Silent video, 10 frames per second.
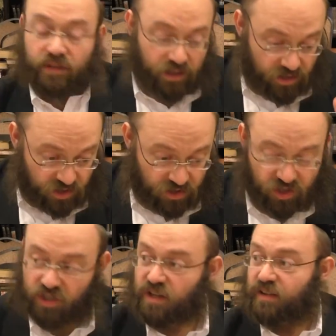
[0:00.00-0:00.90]
Kiddush is
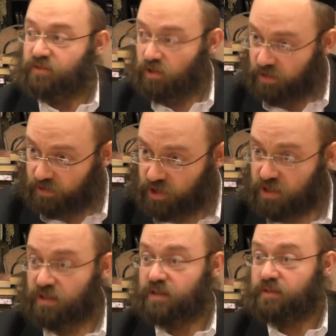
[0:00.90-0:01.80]
Shira, is
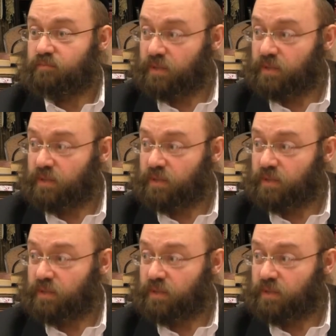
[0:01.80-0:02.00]
Shira,